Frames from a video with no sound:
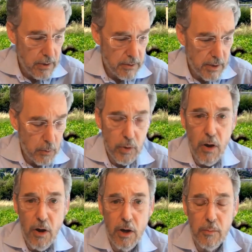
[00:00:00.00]
they will
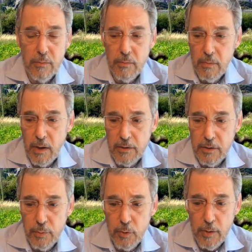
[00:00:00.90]
harm
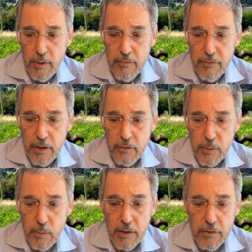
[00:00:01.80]
deployment of things
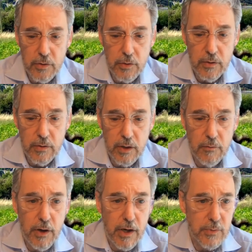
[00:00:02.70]
we want to do in
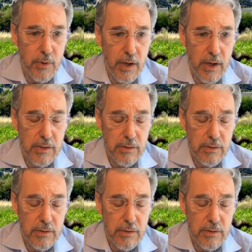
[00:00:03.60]
various ways.